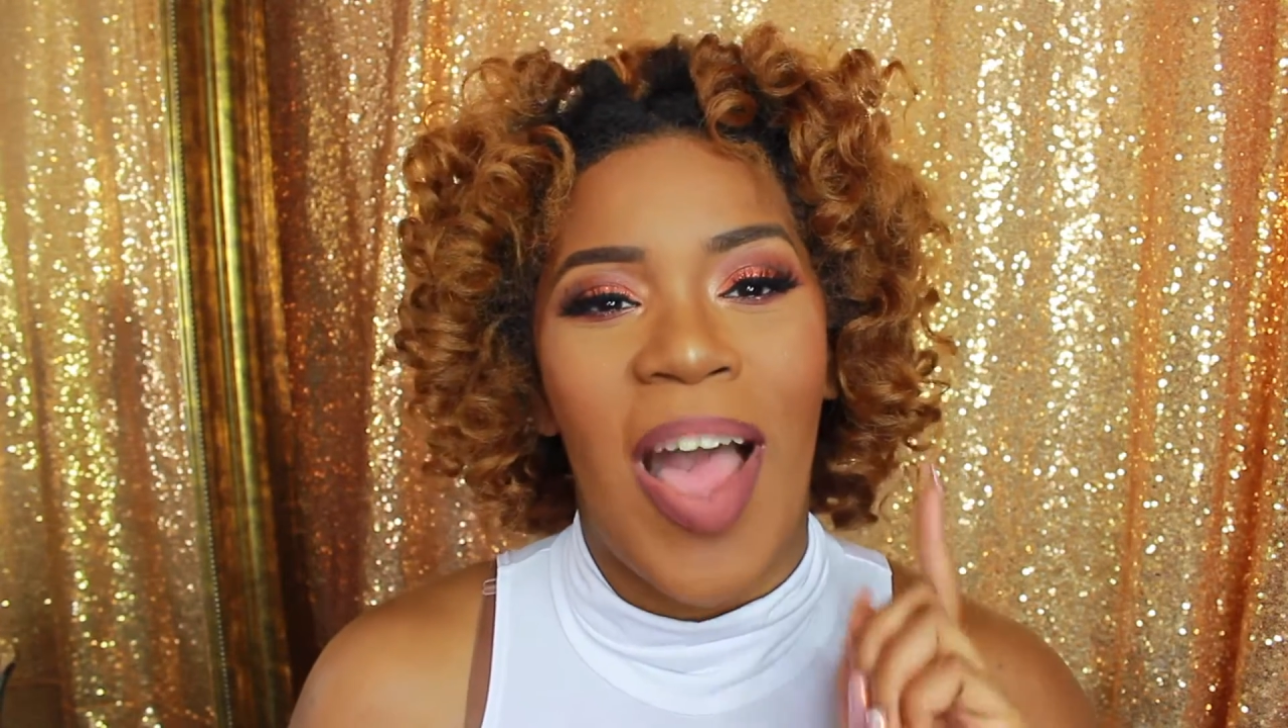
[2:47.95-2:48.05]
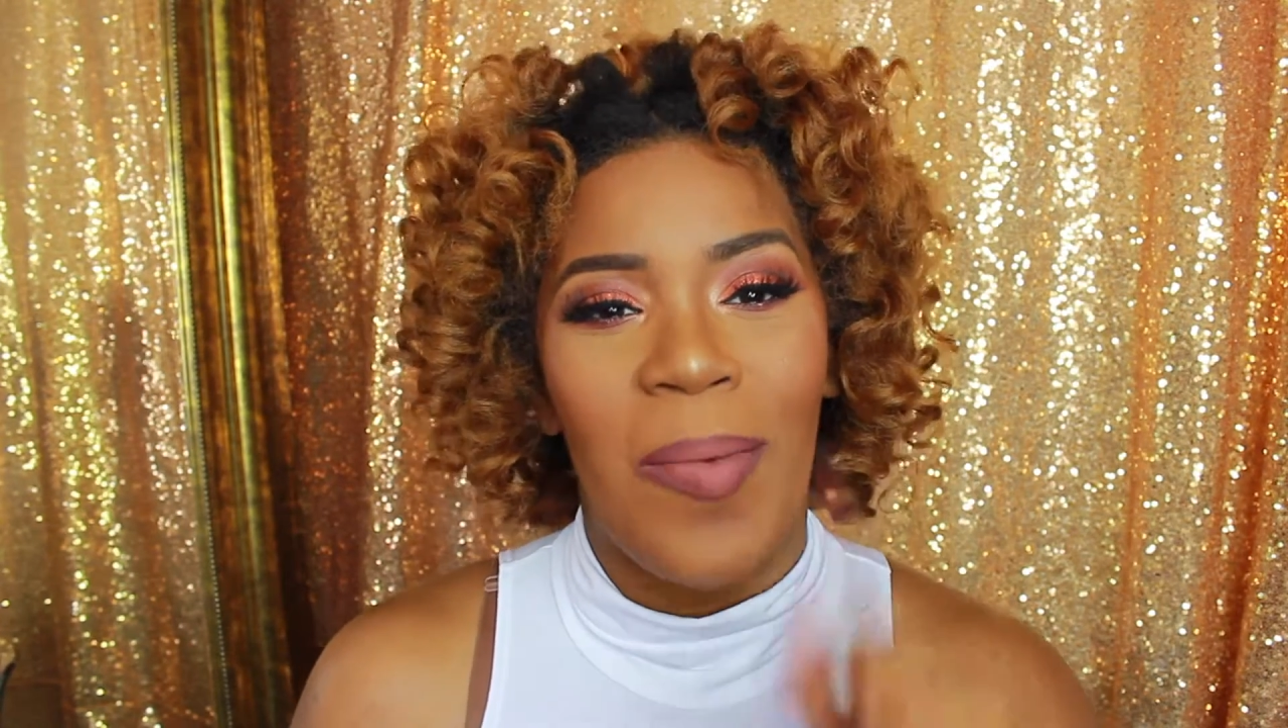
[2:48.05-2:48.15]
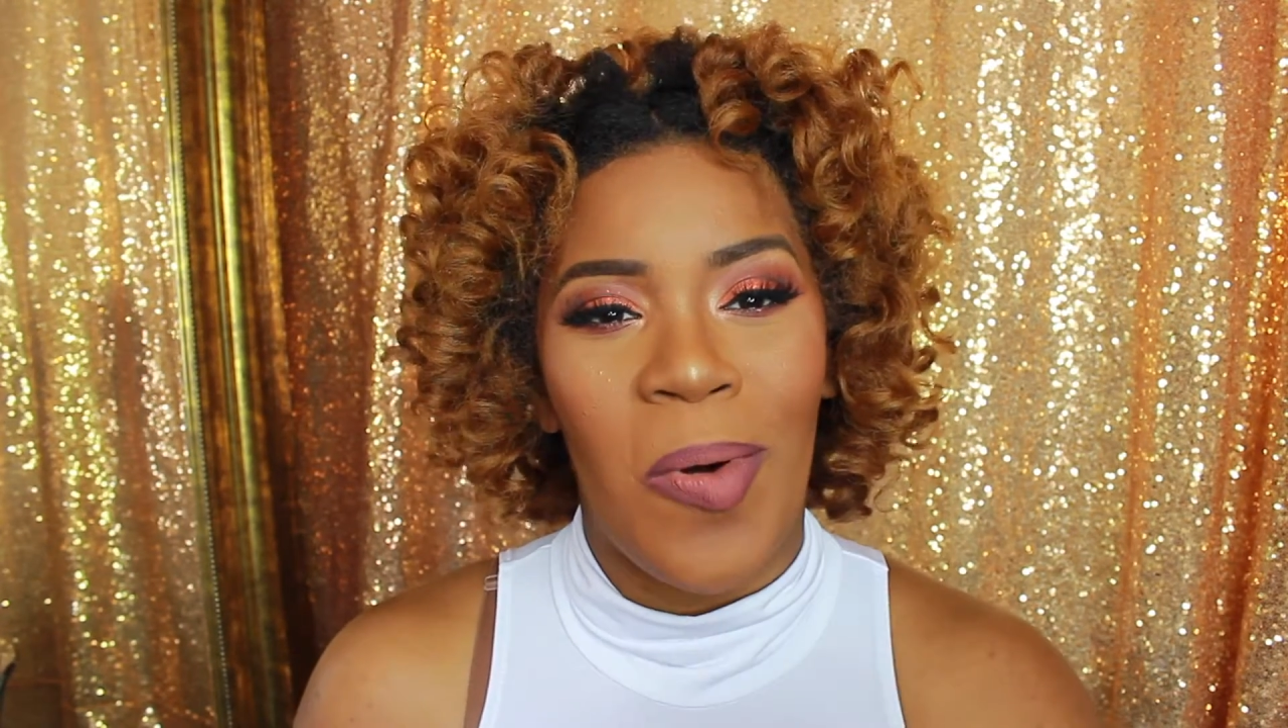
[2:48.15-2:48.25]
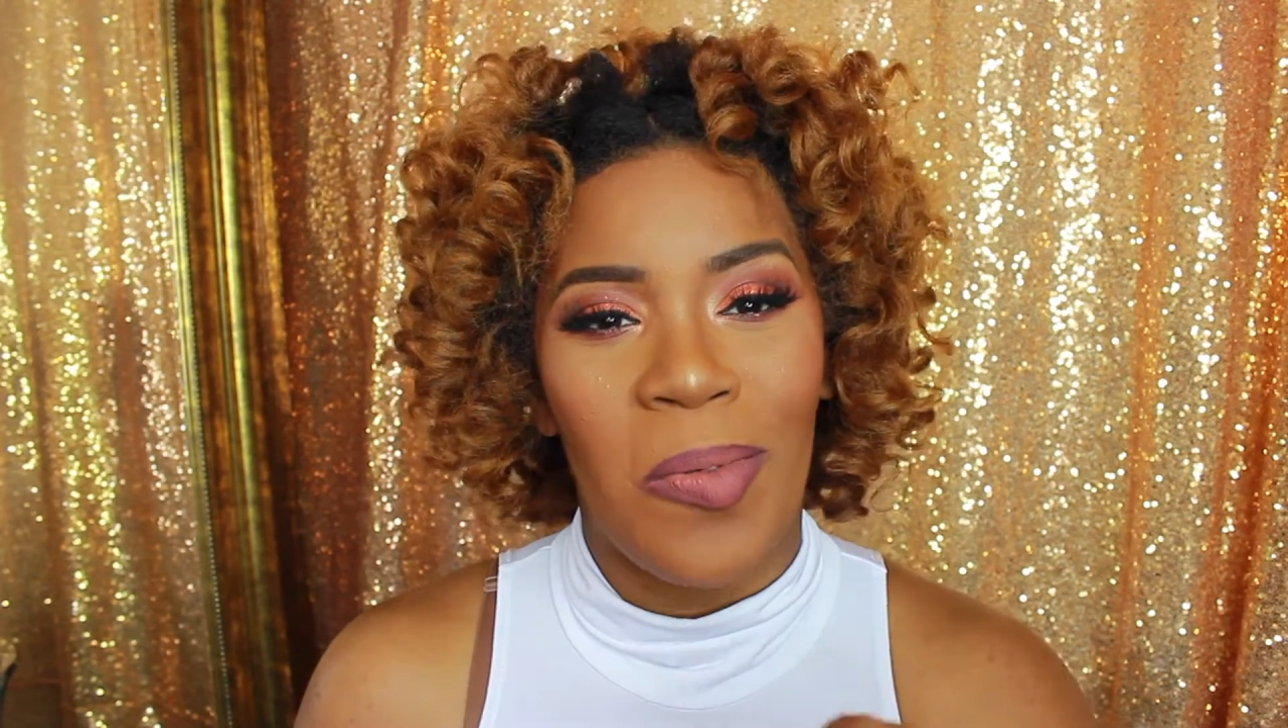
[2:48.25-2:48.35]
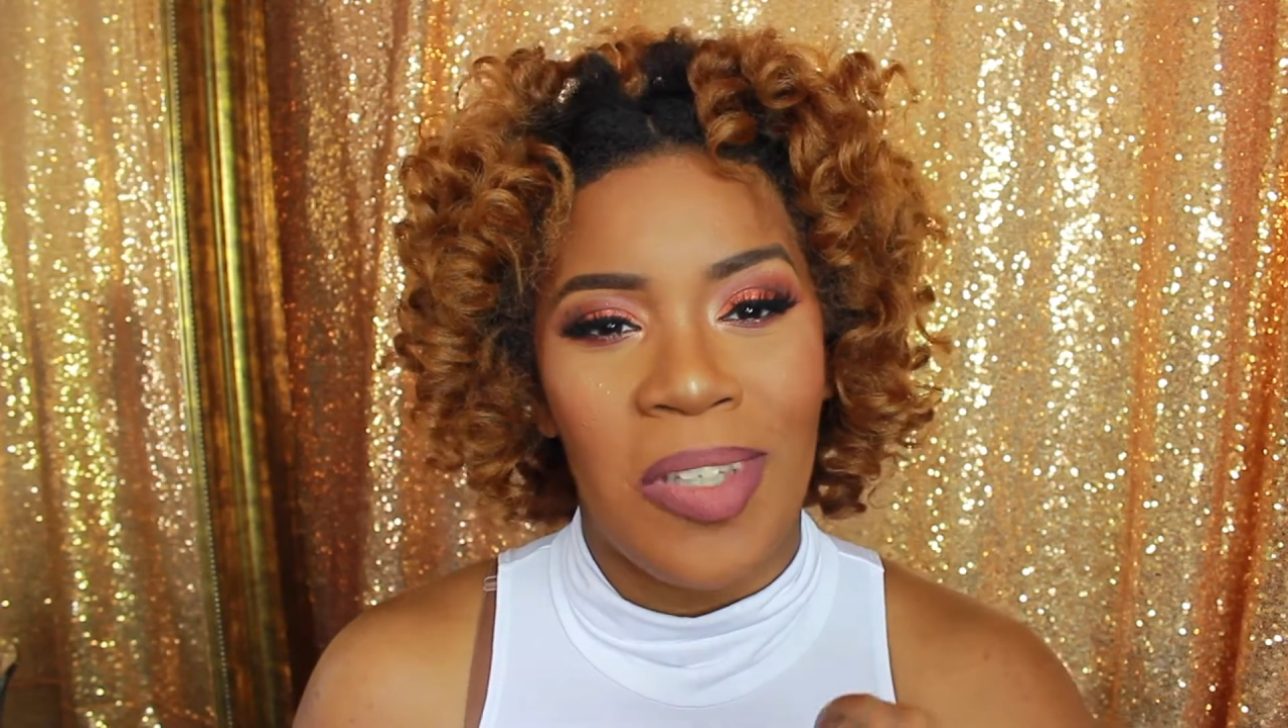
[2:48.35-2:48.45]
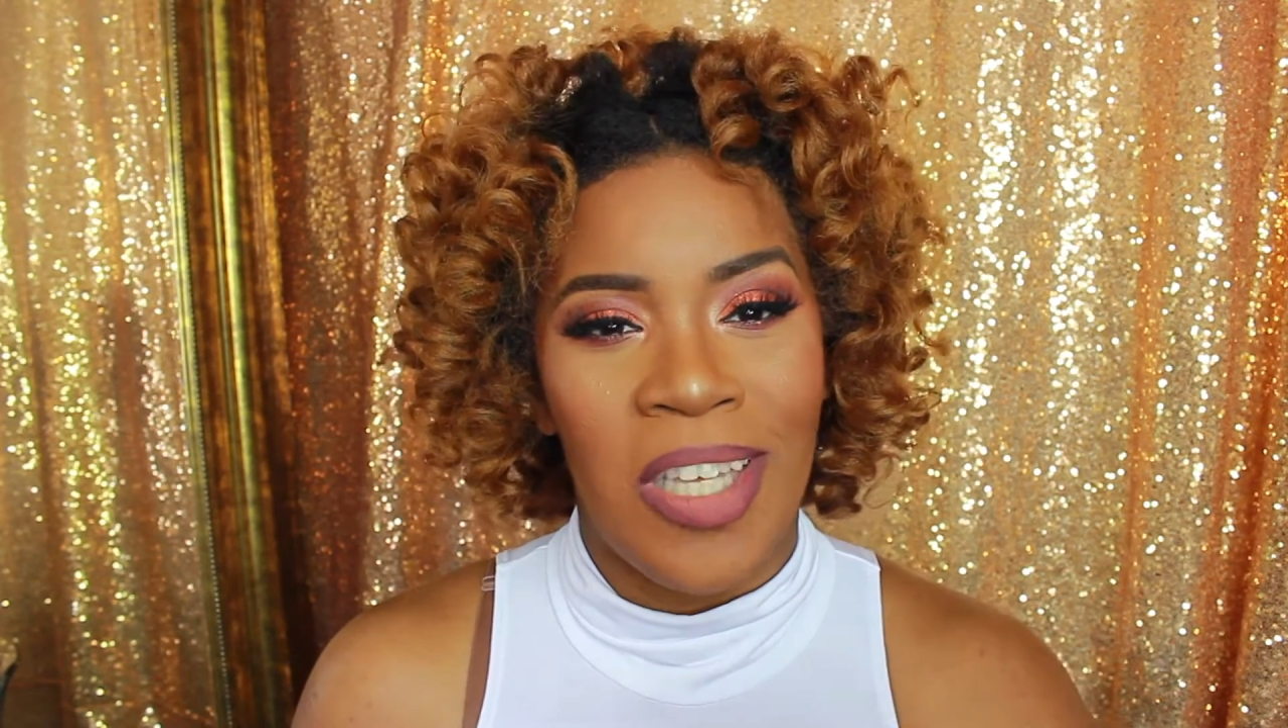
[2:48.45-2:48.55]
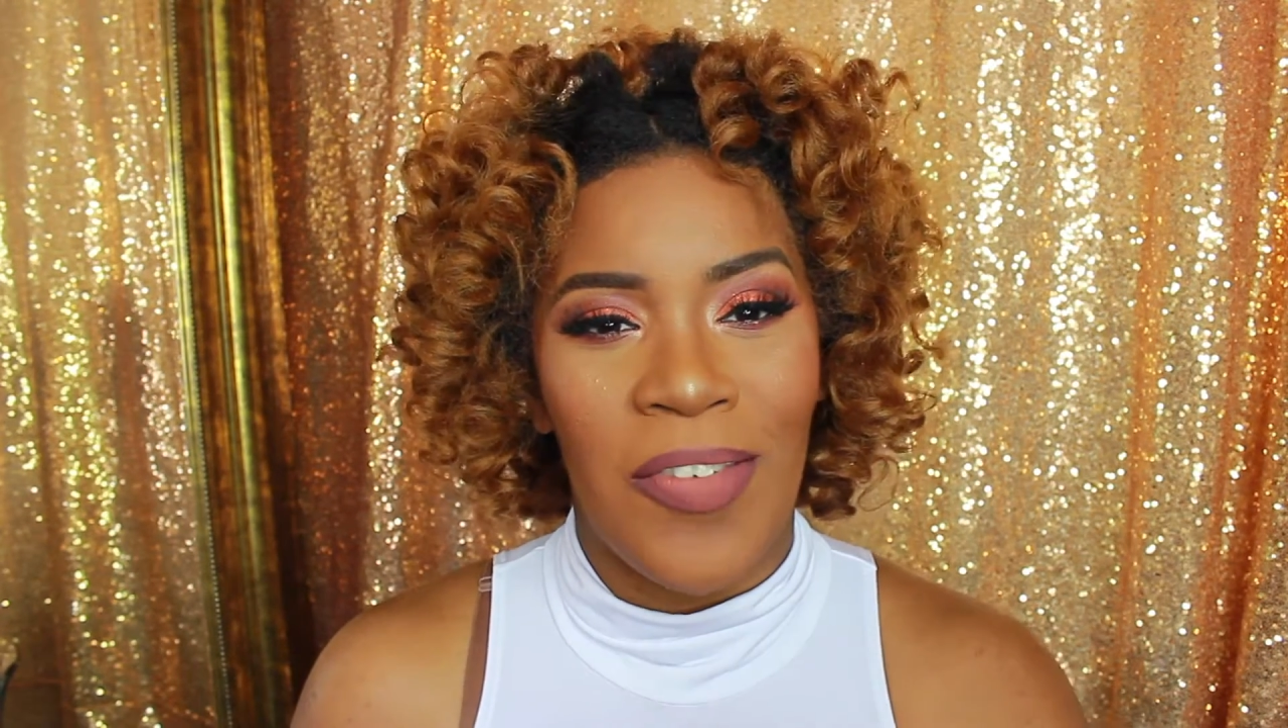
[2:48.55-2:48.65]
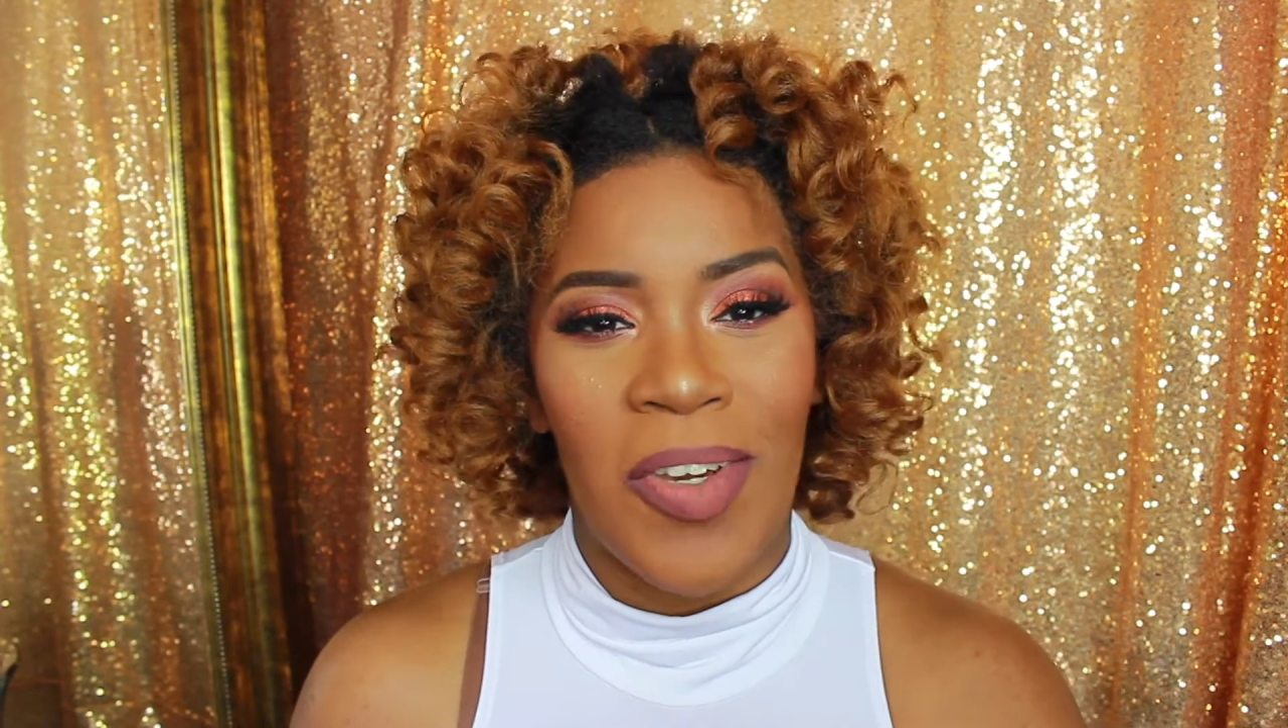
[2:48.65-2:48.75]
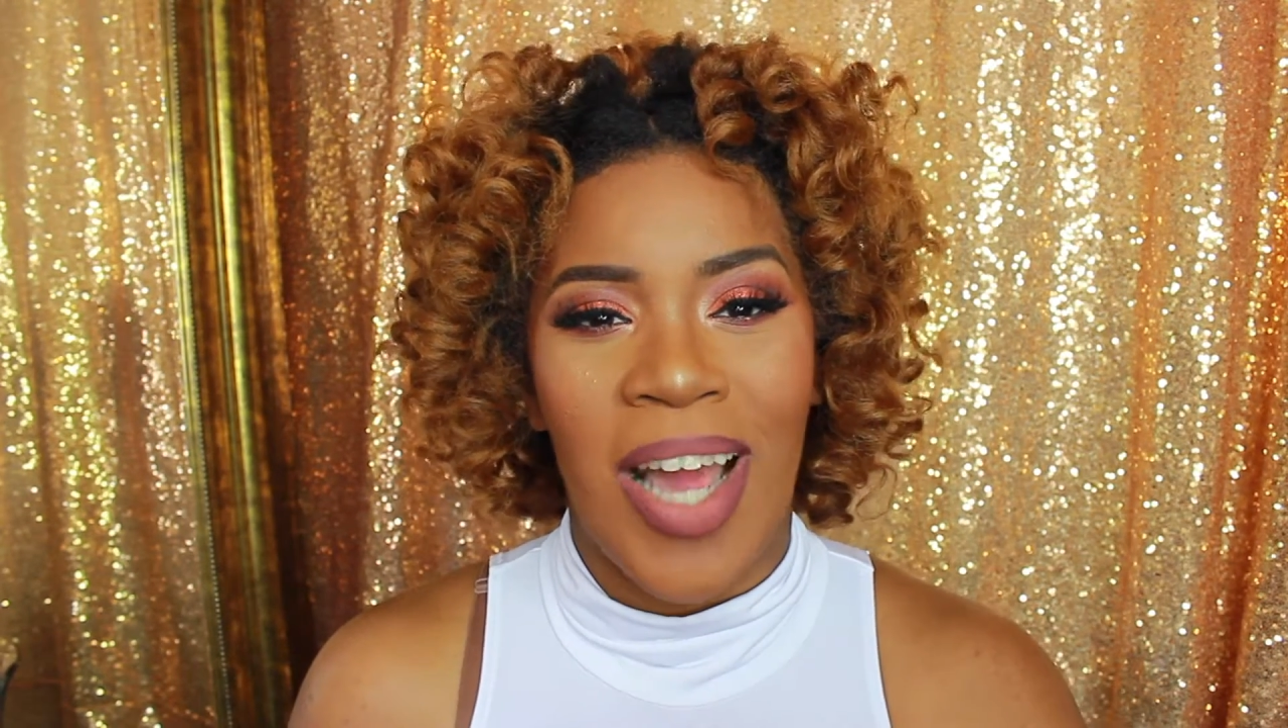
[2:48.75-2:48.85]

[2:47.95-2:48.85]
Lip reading: I won't leave you